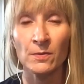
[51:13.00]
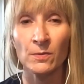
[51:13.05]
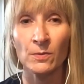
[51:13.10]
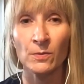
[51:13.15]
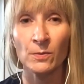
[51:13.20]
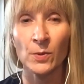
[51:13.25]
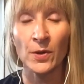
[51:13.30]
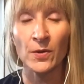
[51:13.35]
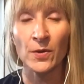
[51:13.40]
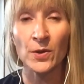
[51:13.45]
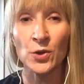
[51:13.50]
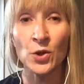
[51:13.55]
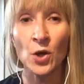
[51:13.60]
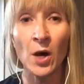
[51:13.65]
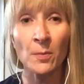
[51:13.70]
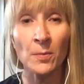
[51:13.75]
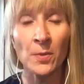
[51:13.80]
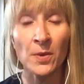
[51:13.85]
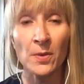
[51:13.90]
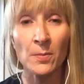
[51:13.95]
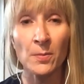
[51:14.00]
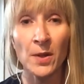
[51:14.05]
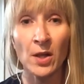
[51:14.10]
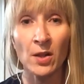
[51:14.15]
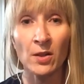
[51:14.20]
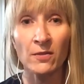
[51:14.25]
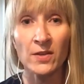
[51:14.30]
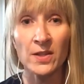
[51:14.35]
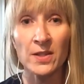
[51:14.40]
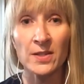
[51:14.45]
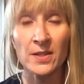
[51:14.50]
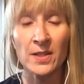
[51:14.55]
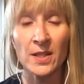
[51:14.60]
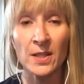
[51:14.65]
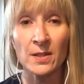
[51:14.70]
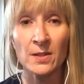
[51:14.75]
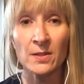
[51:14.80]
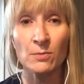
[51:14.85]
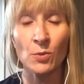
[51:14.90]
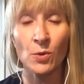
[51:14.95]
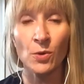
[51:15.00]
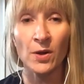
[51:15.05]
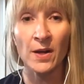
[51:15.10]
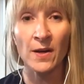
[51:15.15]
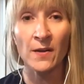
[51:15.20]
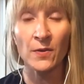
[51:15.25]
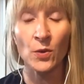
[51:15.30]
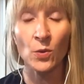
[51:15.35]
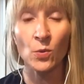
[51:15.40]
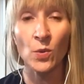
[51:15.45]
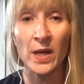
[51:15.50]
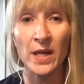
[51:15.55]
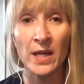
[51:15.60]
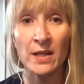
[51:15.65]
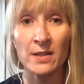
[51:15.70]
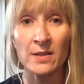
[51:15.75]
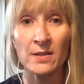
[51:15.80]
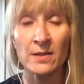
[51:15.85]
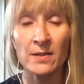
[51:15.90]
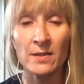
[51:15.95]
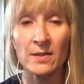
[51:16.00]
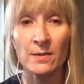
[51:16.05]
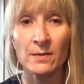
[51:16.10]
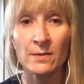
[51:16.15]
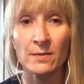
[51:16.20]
where the top of the pelvis sits more at the waist.